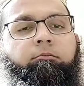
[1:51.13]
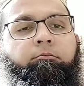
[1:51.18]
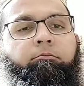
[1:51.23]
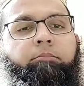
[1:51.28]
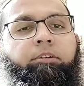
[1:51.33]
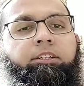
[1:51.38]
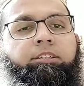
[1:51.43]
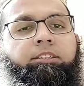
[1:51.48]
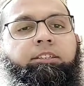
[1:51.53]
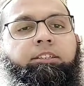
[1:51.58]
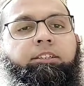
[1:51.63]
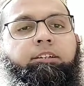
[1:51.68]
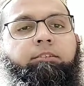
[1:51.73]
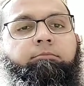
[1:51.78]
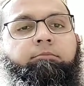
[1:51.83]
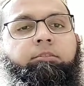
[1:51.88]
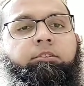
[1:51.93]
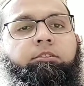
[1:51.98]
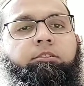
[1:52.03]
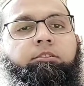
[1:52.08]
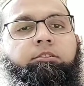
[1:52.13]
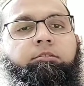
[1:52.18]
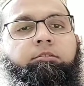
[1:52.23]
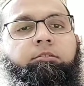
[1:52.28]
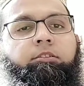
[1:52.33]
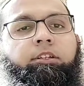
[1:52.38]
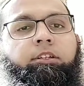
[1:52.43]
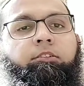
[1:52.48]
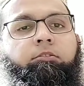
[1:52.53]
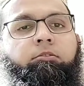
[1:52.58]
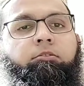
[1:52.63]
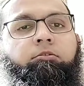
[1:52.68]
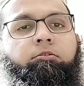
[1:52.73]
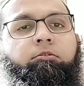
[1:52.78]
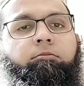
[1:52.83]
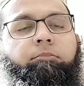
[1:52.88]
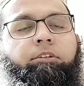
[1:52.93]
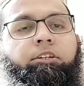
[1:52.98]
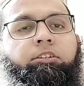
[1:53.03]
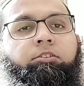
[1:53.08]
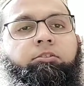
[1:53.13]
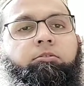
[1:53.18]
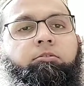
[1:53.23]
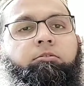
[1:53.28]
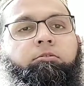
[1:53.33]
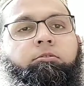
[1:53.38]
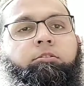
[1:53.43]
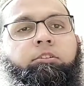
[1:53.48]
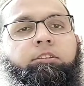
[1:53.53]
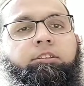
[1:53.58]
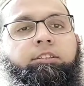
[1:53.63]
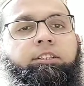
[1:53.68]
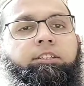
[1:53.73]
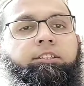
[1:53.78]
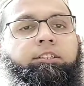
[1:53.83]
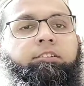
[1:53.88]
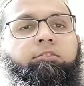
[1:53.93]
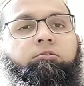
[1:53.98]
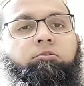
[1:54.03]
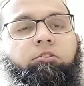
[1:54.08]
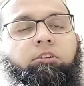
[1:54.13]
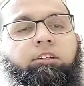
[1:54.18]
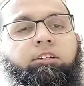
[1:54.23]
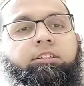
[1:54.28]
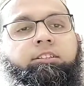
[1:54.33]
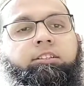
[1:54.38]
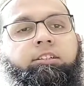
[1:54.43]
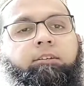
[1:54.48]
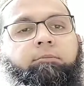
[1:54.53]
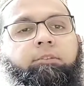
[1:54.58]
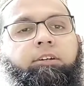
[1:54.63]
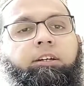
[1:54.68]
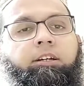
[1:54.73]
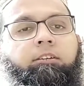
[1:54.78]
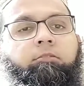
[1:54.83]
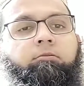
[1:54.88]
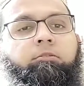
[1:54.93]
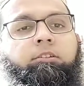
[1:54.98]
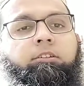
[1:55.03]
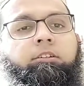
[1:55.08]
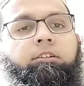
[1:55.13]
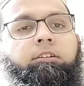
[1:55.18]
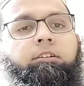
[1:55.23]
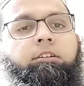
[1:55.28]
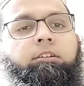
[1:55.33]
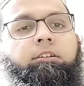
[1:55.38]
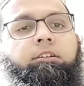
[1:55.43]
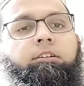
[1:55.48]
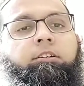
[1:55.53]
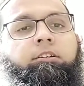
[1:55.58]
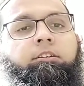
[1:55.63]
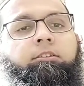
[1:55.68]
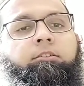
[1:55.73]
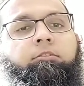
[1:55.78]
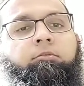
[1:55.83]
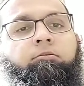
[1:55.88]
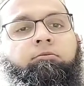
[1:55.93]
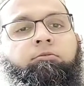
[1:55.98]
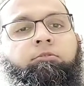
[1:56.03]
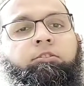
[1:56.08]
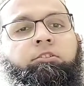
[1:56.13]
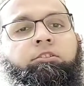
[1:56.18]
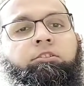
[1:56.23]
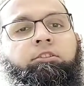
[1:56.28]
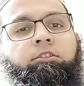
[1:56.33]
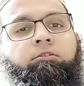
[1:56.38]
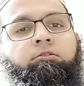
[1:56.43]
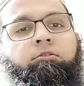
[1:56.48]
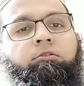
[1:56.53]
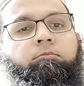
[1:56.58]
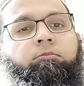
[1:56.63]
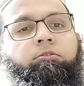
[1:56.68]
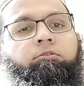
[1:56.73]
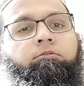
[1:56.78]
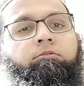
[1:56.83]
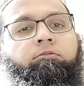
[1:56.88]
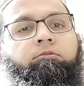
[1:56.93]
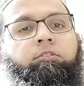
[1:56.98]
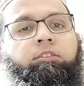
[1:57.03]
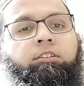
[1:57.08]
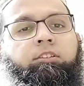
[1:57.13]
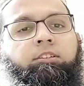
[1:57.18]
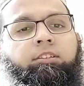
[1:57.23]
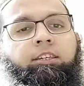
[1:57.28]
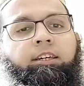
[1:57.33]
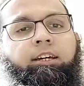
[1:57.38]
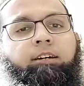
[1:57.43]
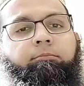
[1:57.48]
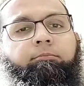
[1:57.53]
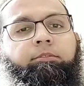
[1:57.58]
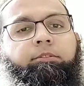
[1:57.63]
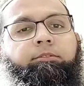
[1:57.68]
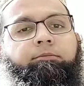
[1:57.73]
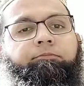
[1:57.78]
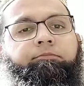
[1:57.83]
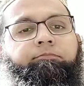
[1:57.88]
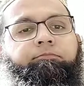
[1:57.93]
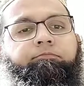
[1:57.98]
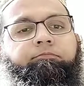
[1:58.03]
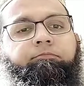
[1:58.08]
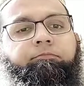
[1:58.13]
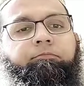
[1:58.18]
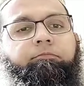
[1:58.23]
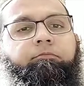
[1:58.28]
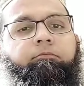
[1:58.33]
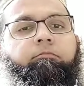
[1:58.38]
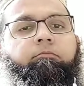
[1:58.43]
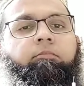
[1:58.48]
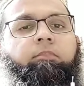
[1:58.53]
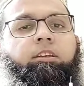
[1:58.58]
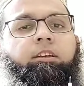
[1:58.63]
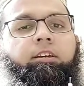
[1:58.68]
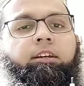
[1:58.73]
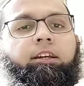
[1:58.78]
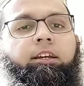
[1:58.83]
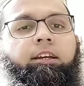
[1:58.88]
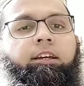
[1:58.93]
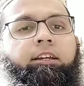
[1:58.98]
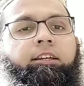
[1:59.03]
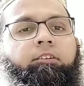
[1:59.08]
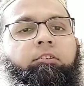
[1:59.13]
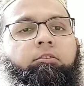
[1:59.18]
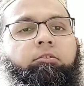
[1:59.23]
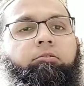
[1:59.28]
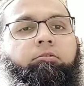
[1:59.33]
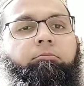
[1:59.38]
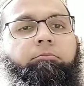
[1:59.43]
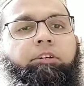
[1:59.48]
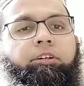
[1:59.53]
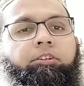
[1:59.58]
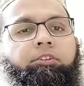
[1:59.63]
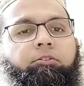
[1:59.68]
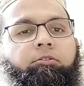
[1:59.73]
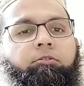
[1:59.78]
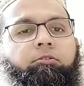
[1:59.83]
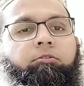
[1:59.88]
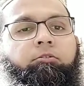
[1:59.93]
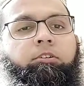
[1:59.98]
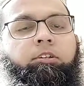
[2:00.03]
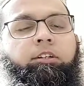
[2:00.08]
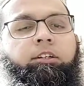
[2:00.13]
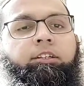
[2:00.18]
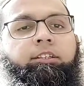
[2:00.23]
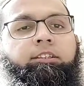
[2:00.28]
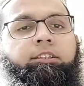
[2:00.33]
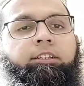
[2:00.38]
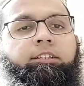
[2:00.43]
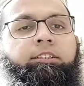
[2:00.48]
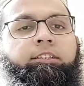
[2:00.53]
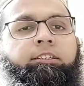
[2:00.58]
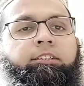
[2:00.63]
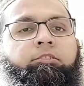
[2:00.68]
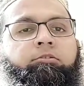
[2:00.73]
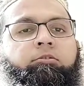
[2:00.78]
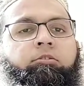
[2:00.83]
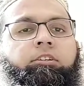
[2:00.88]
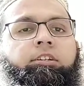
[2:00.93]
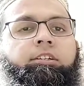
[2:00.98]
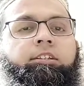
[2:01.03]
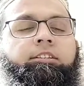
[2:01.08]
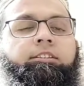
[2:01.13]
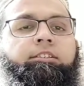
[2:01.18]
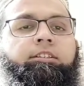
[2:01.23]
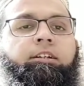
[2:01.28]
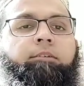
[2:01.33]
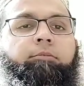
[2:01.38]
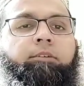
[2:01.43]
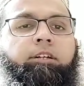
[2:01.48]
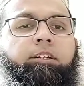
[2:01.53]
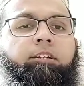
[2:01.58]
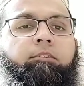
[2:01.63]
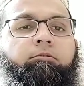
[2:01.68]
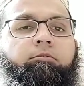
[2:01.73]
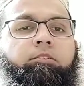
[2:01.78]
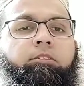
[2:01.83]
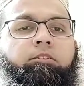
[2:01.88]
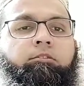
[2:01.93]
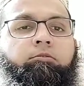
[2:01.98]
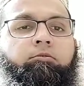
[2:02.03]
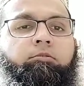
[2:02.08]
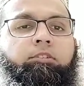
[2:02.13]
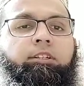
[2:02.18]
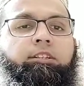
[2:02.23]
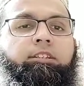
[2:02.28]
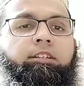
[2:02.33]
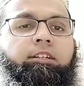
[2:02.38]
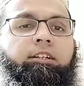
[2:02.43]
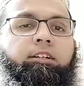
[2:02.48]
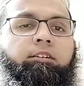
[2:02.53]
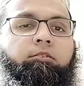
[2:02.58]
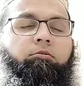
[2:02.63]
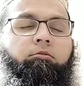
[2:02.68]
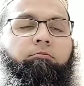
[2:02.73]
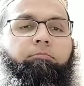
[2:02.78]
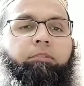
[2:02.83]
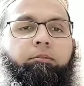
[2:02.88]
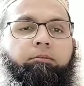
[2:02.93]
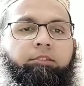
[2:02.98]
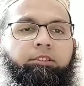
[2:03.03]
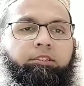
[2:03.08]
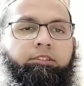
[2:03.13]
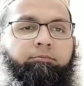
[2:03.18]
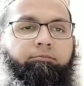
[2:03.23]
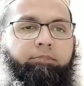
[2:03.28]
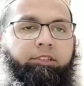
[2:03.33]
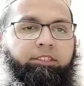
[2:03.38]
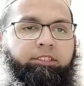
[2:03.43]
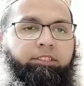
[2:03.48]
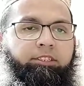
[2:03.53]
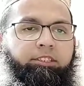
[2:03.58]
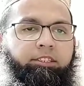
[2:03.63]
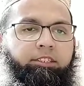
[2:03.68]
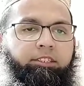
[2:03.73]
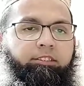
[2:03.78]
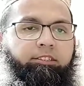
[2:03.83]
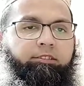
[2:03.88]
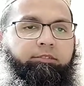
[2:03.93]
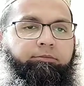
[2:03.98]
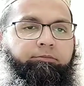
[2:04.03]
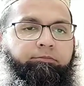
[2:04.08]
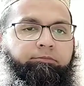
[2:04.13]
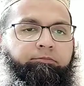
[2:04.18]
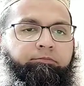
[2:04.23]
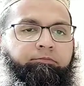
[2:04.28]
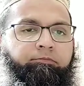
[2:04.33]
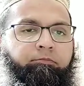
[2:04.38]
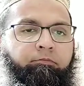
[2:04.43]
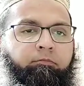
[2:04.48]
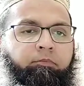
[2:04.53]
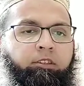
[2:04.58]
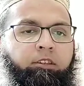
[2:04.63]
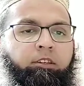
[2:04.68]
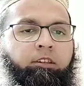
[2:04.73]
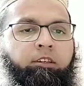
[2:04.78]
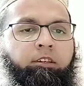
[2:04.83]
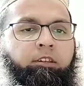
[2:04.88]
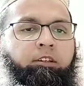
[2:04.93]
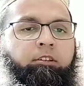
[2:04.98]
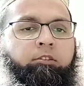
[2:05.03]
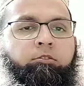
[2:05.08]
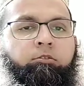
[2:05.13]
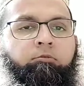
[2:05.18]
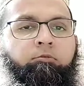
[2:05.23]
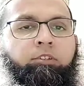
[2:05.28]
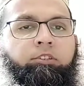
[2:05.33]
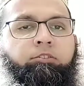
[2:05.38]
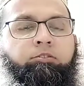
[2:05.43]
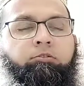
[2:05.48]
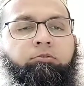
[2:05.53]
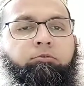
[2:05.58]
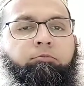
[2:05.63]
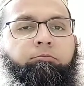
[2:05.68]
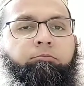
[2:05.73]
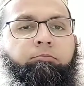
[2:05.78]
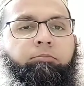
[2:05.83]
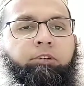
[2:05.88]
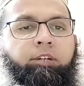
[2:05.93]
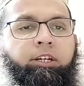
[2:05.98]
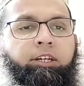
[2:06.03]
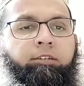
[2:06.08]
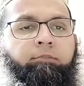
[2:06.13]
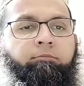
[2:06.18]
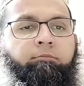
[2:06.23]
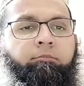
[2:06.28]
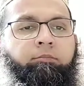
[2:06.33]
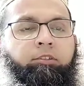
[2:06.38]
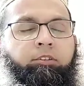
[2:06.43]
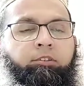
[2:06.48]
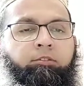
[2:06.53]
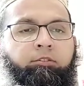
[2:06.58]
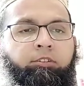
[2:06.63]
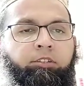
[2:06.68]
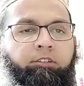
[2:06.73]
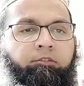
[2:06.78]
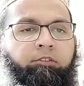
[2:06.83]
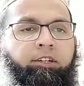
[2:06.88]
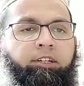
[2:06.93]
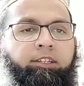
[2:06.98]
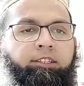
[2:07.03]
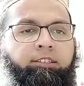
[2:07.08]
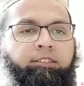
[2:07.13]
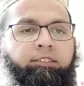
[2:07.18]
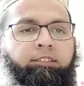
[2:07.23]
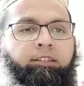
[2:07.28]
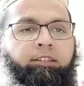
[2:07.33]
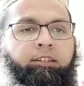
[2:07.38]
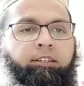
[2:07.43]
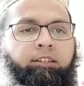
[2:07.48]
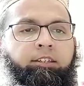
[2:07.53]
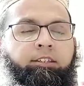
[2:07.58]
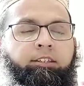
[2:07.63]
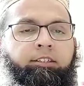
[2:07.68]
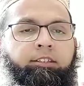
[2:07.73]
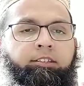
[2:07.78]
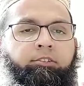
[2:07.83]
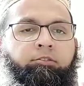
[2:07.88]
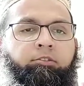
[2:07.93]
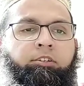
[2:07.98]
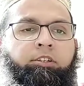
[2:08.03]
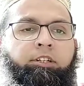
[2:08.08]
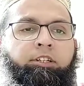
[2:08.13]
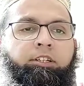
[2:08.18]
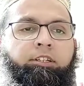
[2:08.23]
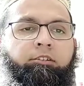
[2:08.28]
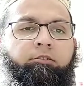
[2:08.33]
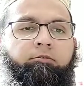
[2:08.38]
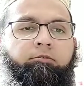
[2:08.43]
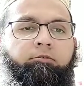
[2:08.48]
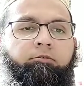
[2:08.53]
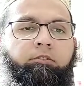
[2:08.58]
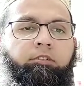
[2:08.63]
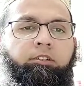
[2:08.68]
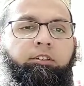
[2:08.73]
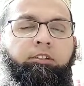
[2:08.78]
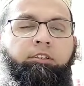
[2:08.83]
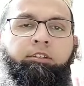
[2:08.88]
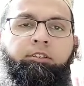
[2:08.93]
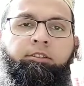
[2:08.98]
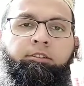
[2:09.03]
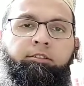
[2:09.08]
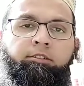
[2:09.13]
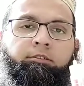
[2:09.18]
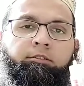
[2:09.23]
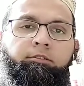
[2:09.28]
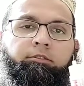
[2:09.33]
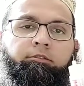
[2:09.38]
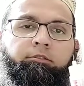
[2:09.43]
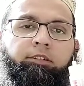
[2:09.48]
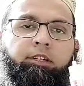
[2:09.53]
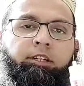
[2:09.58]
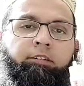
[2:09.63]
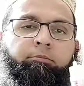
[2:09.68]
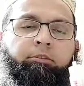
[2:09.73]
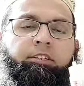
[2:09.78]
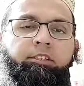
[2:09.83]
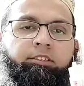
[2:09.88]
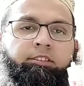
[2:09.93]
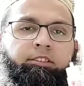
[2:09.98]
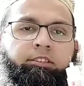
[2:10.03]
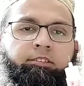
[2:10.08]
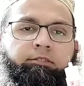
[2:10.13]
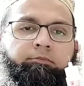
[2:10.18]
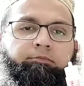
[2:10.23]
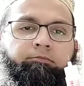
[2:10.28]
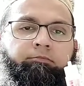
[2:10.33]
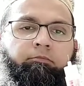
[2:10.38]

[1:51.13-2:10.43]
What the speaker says: press it up in order to make sure that the insulin is coming out. You first need to remove this cap in order to make sure that the insulin is coming out, so that there are bubbles present in it. So once you prime your device, you are ready to administer.